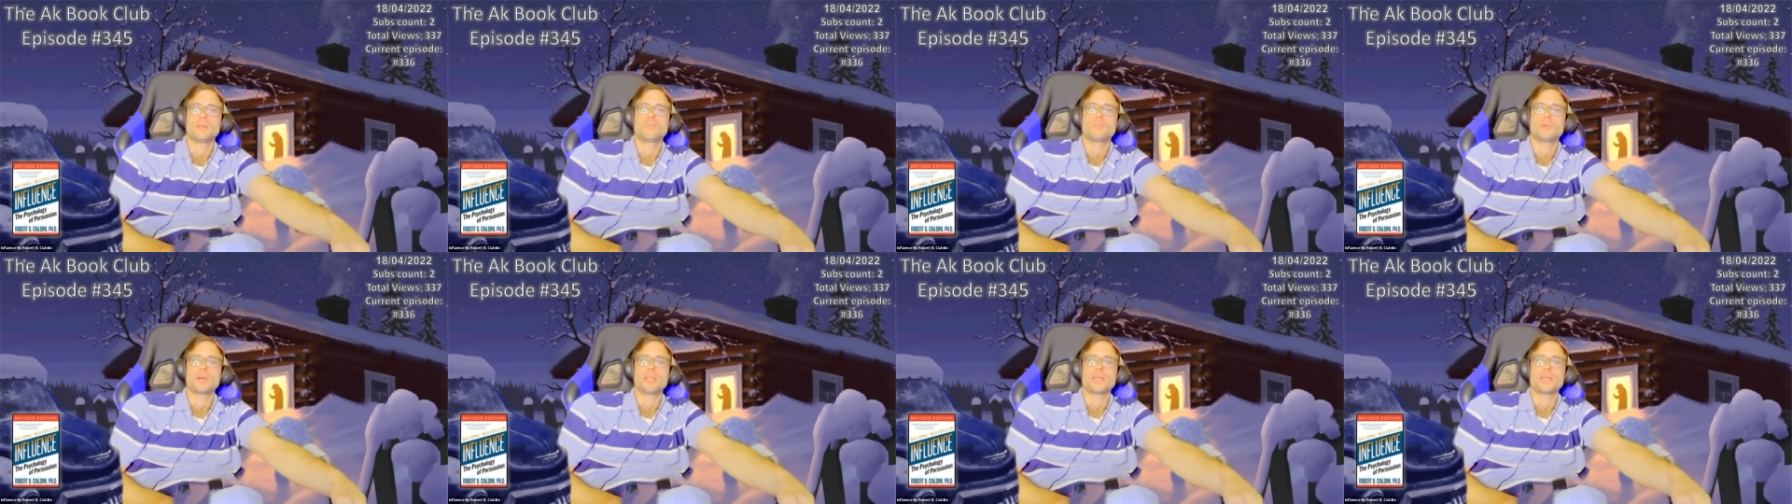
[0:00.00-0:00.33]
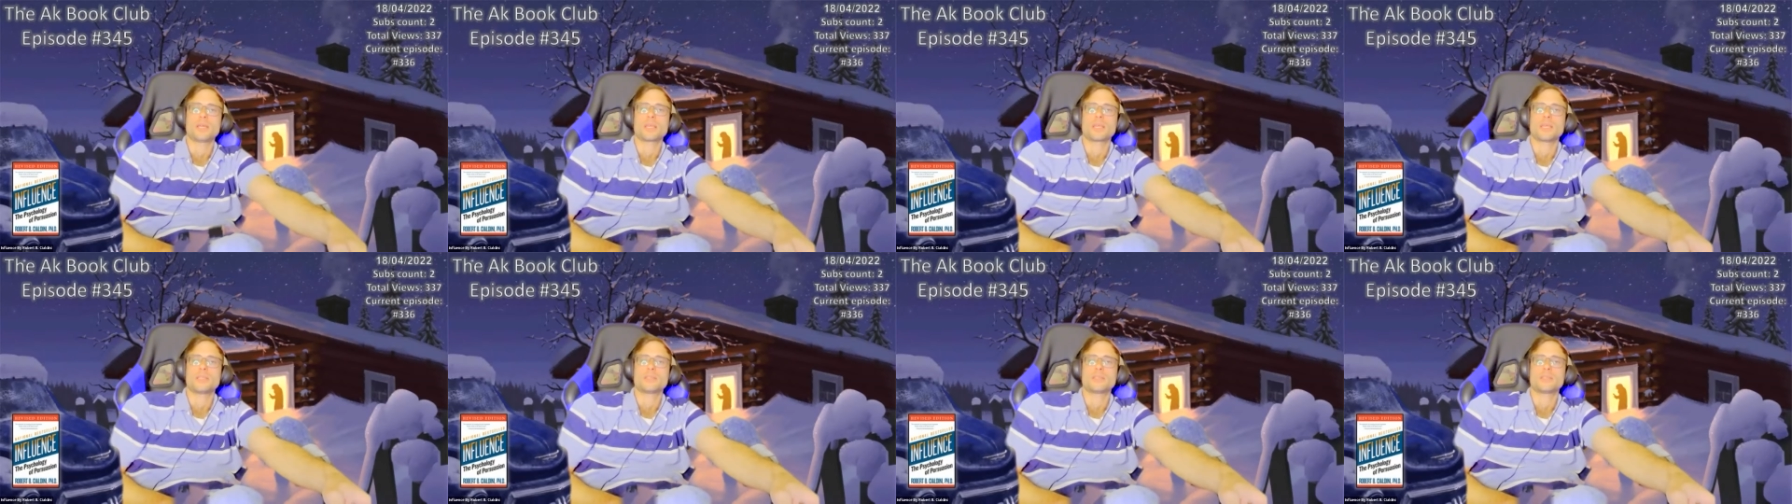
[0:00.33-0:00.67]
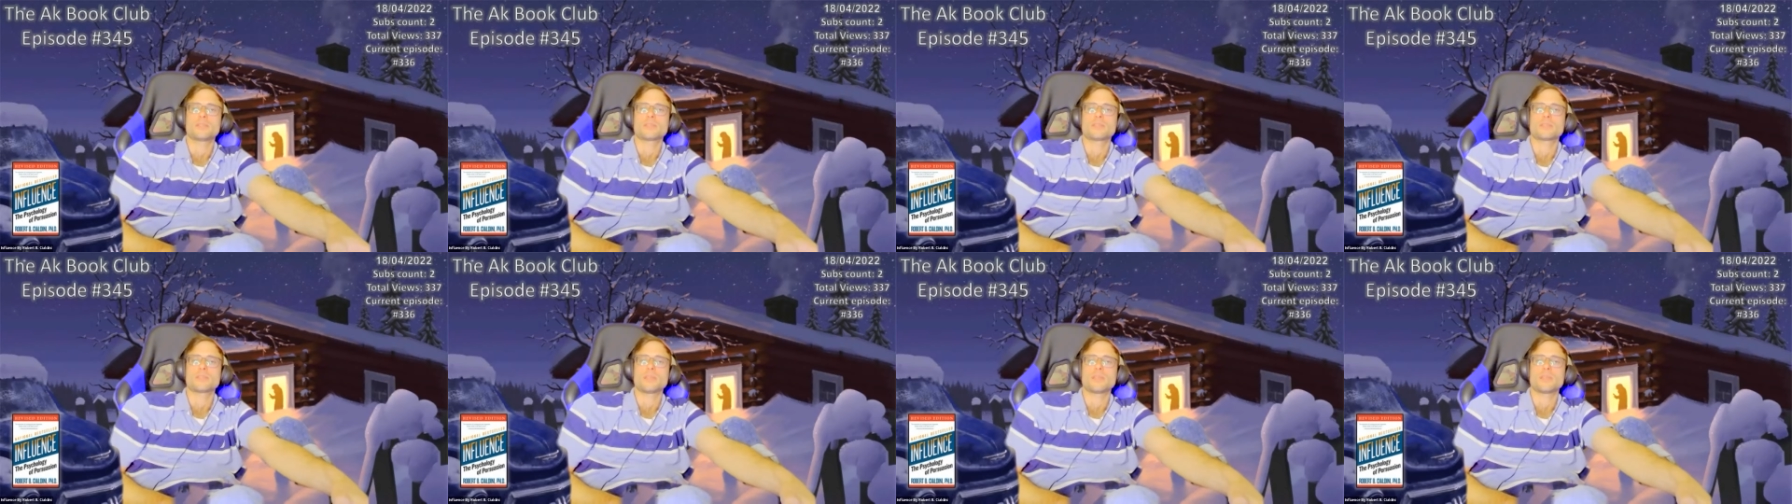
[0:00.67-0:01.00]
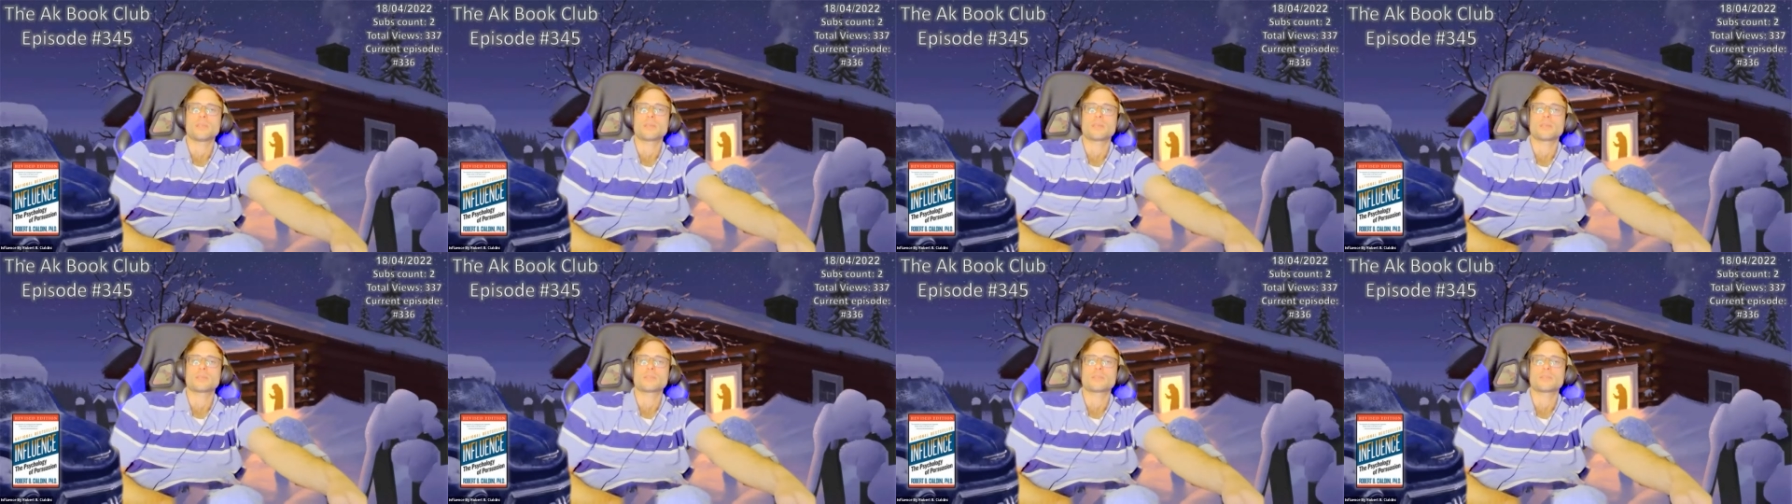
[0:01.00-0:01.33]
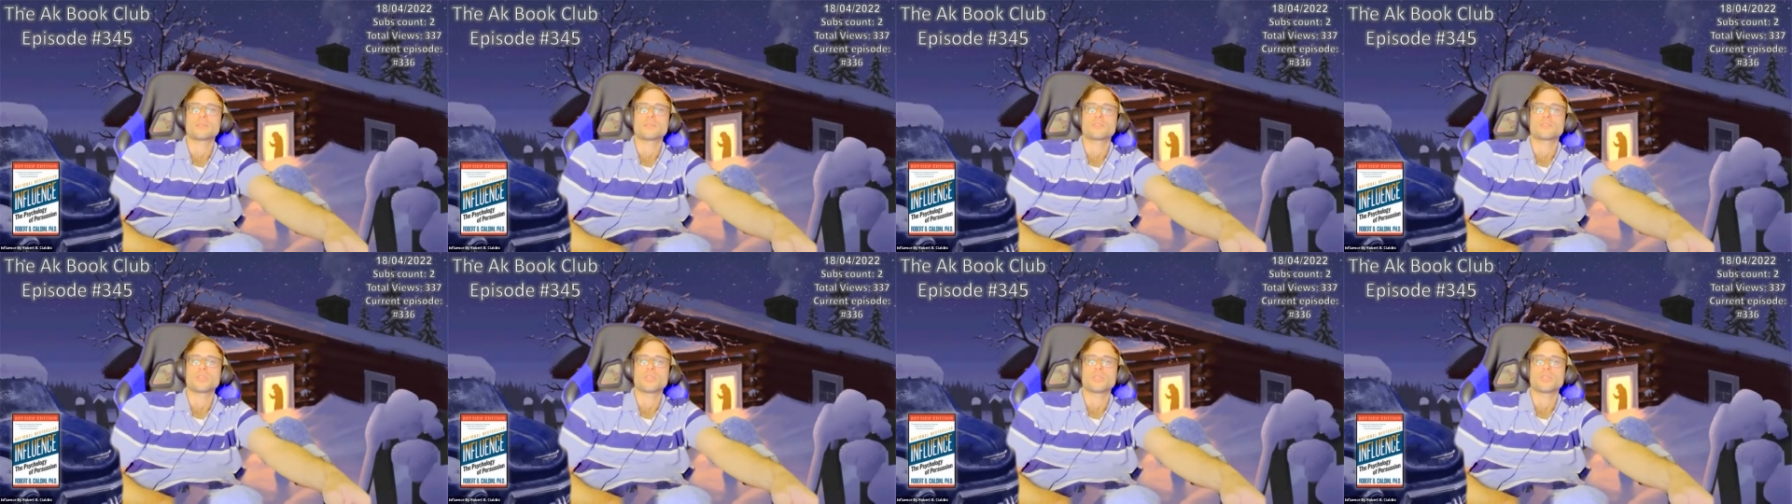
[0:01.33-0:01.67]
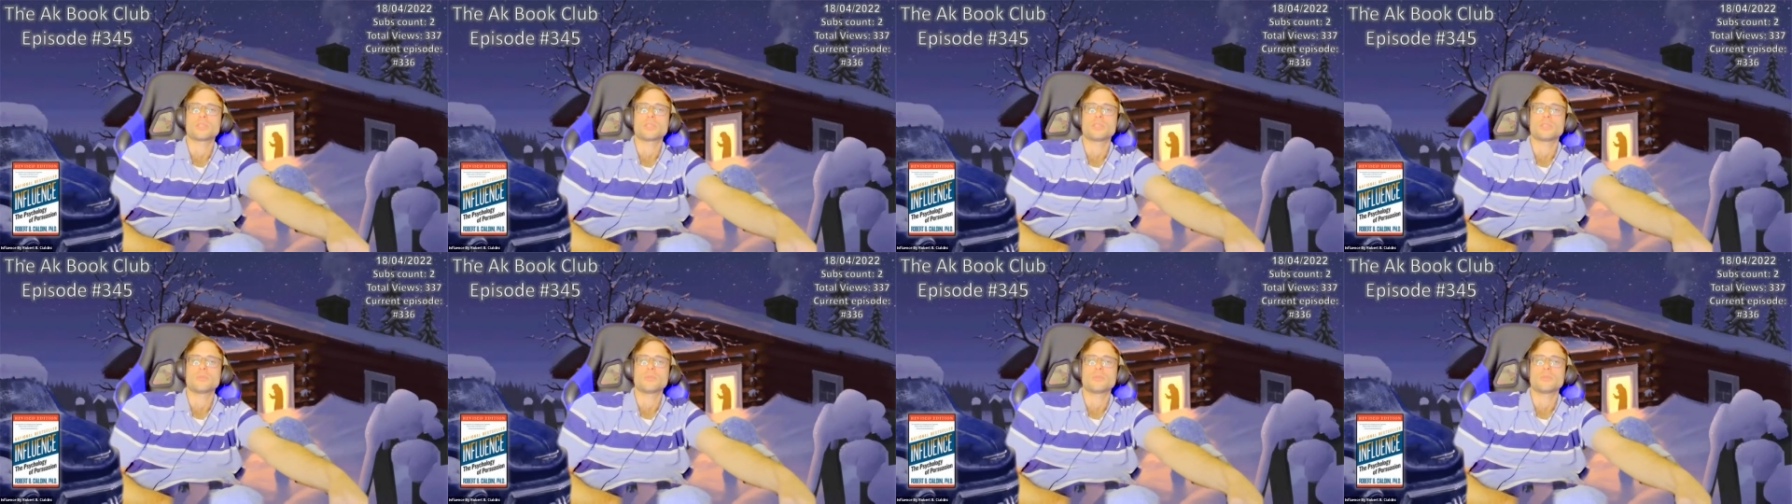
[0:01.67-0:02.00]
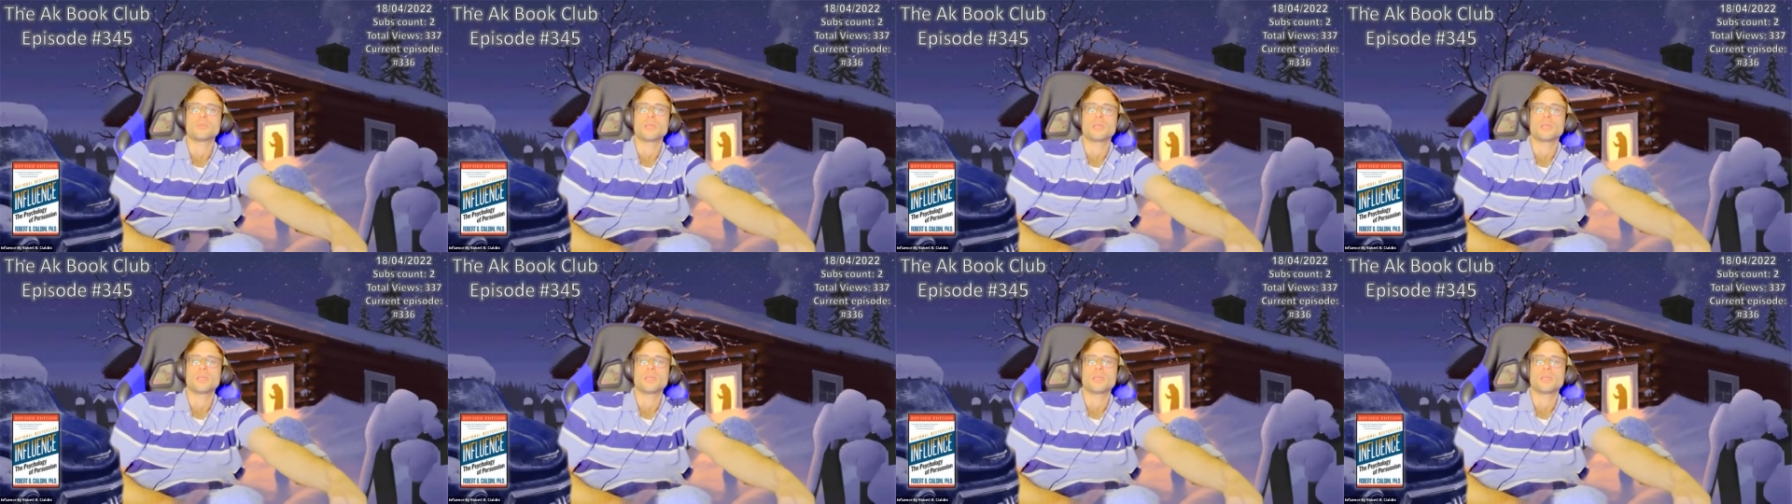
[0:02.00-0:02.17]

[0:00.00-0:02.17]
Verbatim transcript: Pallak and his research team